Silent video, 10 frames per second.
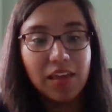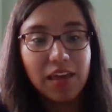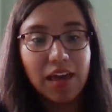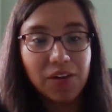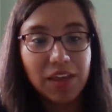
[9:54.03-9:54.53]

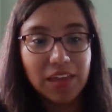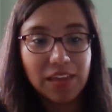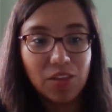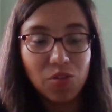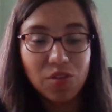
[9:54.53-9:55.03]
How
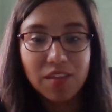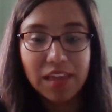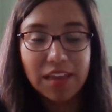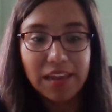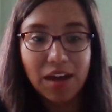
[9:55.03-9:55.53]
can you
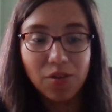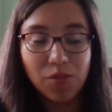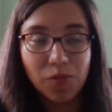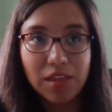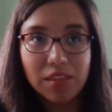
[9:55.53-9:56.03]
stand
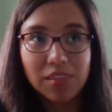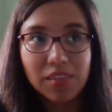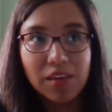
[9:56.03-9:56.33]
out with